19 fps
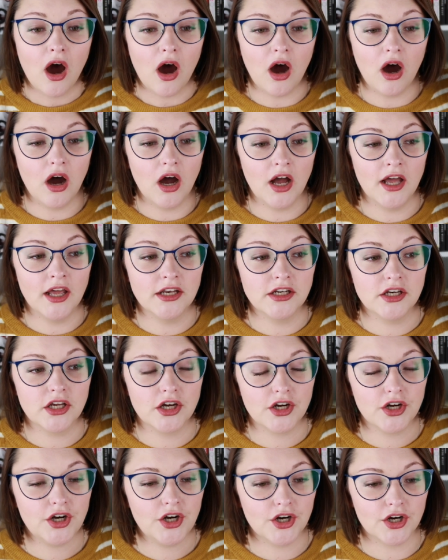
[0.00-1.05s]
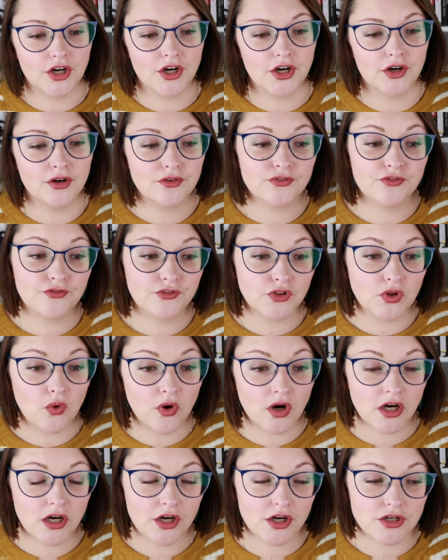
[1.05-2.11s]
on her
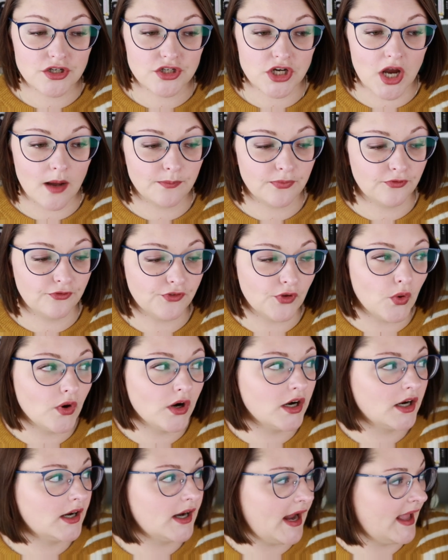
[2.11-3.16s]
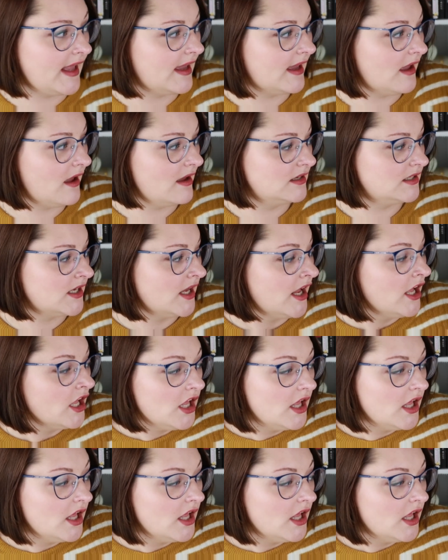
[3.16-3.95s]
floor, her shop floor, and